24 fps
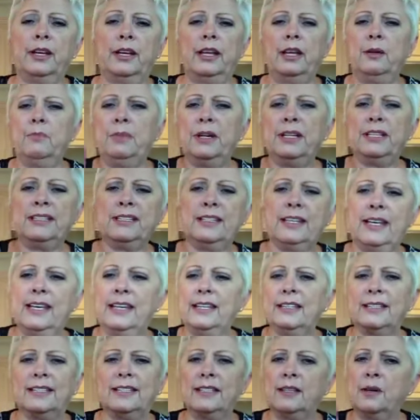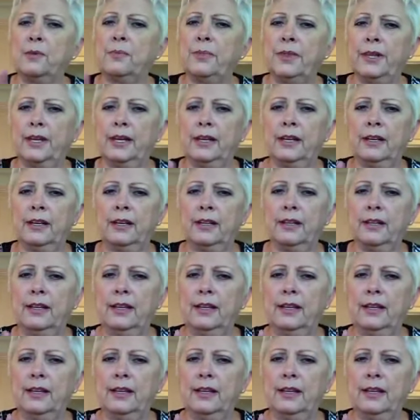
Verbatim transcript: and he must have hit something